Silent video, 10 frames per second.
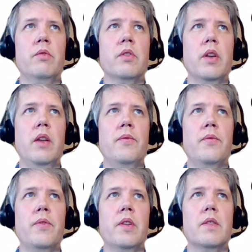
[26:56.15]
So
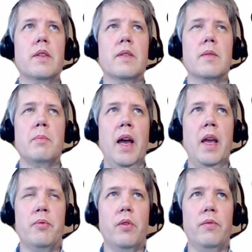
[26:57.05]
if this is
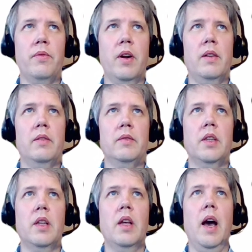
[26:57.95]
my profile,
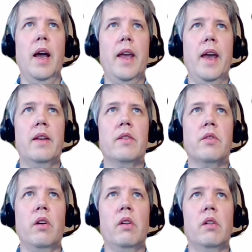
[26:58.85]
I add
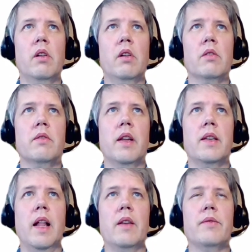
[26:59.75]
also a
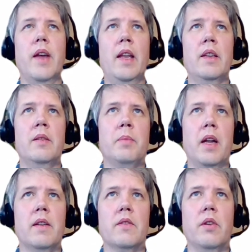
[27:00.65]
delf edit
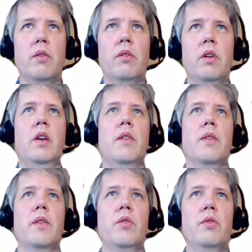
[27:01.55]
button, so
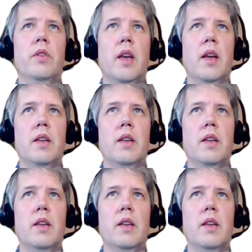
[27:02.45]
the user can